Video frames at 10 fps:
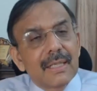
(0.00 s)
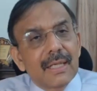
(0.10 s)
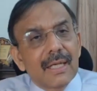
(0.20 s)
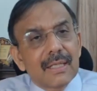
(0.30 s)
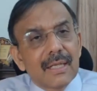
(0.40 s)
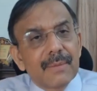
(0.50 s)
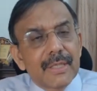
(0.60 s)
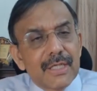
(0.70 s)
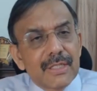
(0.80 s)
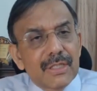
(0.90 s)

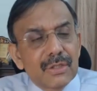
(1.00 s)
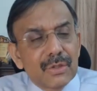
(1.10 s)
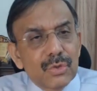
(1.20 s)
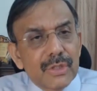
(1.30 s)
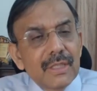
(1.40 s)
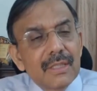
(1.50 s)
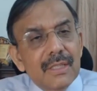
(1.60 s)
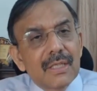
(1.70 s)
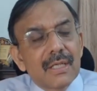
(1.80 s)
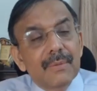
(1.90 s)
communication tools like
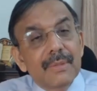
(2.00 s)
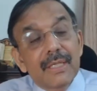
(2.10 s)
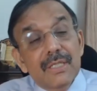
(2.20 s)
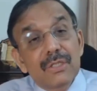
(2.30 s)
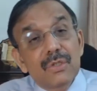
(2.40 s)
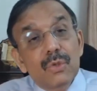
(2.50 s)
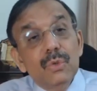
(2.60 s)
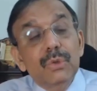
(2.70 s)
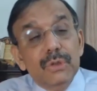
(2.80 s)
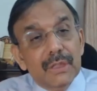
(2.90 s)
ISBAR
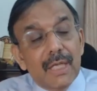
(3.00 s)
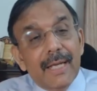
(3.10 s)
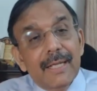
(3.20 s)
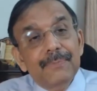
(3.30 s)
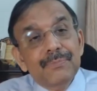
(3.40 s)
and GREET.